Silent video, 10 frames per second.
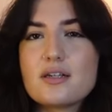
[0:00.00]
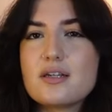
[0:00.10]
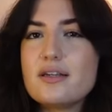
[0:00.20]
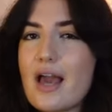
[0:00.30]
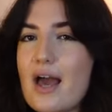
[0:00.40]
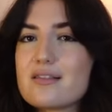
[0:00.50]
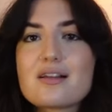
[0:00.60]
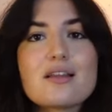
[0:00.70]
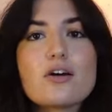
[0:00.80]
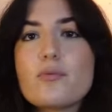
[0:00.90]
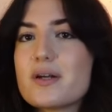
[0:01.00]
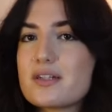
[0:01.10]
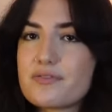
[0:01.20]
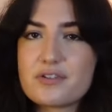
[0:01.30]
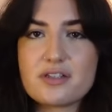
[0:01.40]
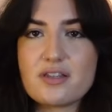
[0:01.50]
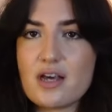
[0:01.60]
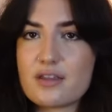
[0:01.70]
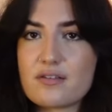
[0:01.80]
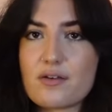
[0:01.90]
yeah, it's a little bit different to the
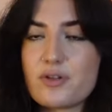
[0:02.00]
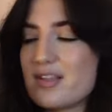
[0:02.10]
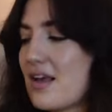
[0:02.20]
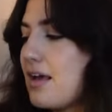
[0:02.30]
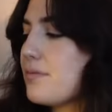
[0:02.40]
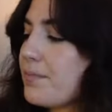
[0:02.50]
others, I would say.